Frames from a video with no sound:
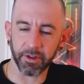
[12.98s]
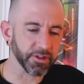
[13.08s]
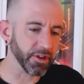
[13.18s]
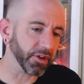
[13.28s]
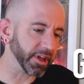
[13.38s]

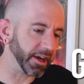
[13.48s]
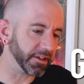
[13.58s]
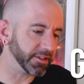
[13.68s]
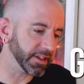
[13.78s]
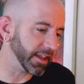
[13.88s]
there's no
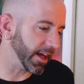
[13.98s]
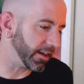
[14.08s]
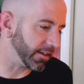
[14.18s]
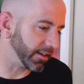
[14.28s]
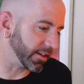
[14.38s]
guarantee
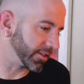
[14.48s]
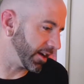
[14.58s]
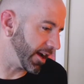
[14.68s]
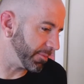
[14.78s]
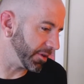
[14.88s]
that that's
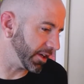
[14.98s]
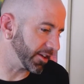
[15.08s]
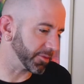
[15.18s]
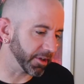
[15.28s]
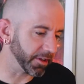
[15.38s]
gonna happen
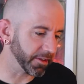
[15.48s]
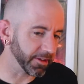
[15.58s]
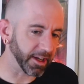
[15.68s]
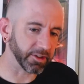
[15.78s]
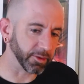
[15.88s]
next month or
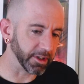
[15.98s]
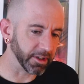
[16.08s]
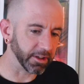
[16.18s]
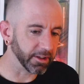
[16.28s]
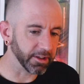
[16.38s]
next week.
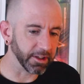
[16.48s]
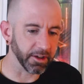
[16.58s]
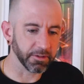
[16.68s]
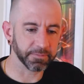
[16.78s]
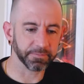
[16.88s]
You know.